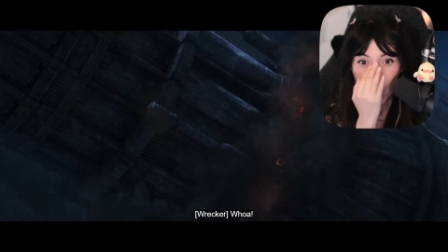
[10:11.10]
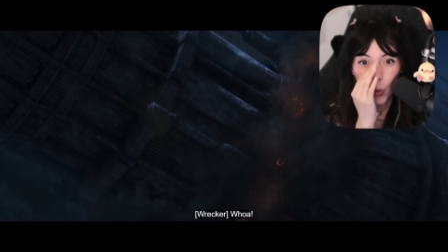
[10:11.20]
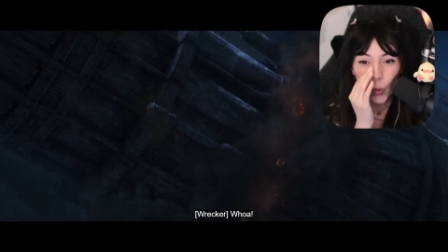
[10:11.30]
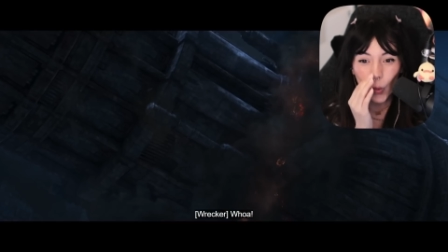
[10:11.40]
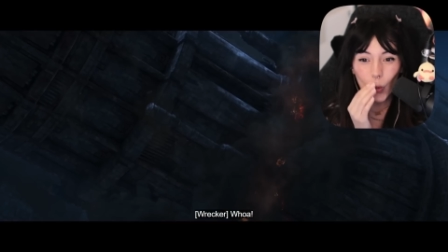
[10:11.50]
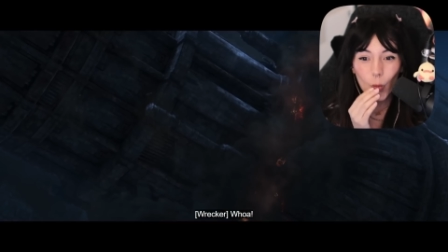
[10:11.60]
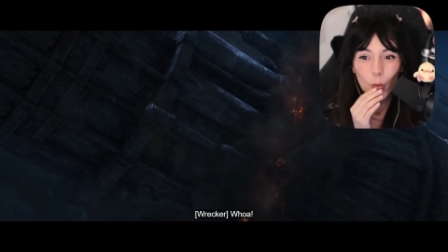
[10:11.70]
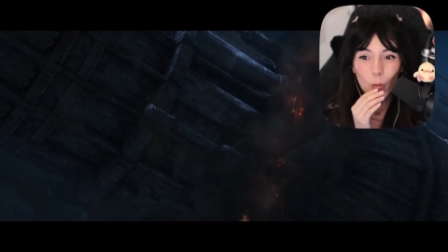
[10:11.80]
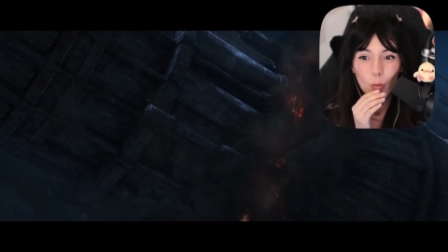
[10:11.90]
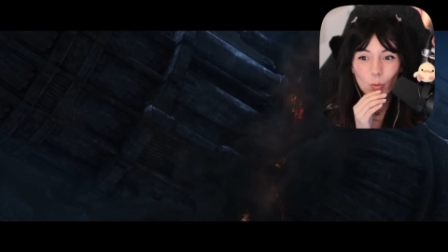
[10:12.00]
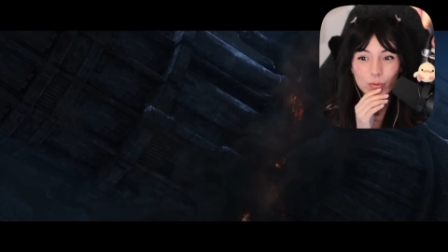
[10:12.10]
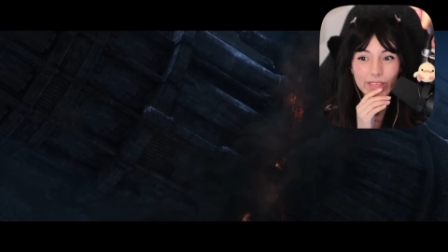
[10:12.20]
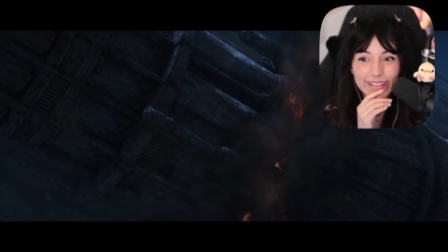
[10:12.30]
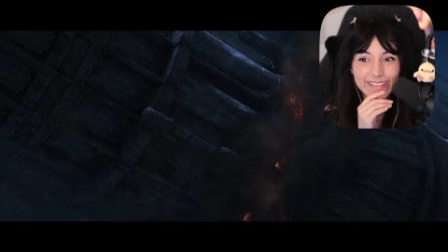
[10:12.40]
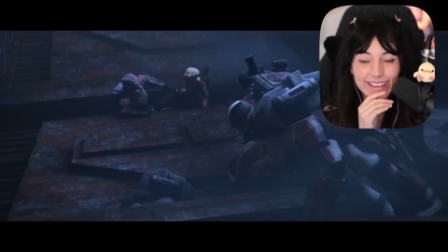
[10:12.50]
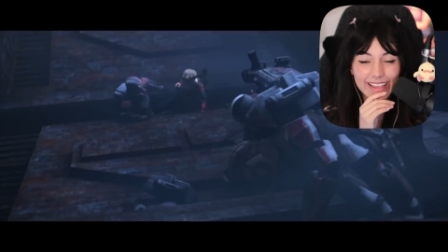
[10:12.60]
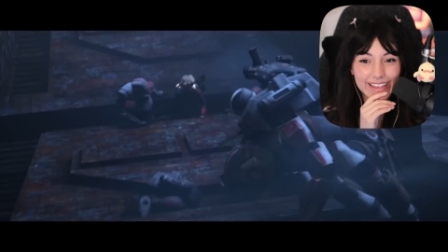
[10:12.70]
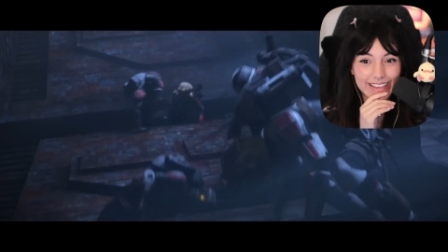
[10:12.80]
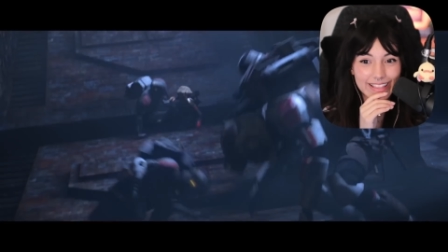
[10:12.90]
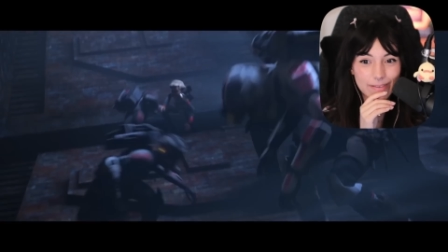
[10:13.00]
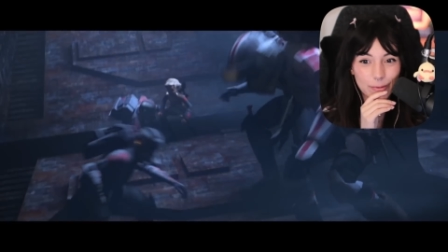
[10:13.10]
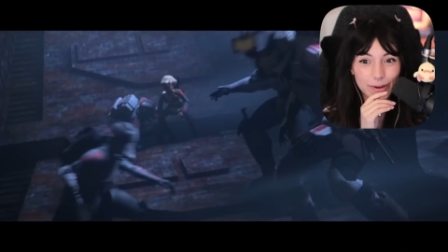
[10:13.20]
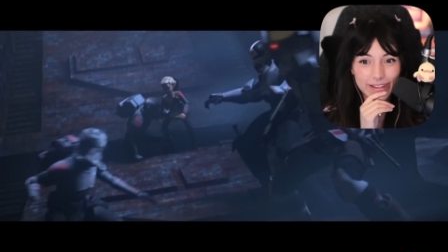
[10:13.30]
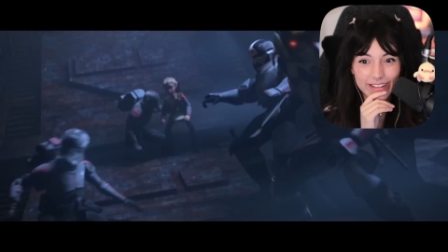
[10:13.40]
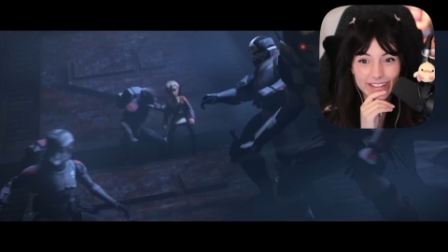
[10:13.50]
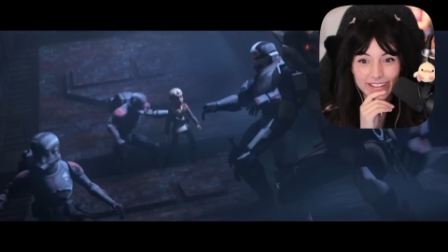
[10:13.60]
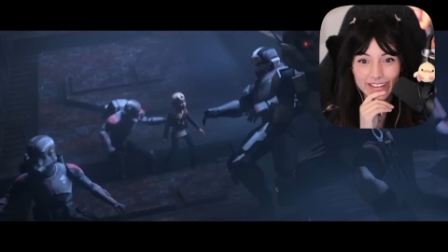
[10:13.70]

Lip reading: Ooh, they did it! It's working!